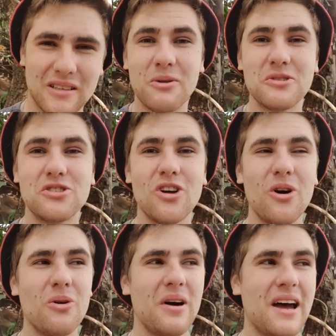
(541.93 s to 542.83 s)
There was
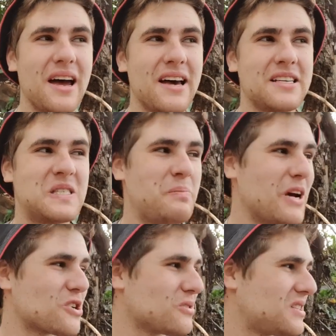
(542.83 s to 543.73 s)
no special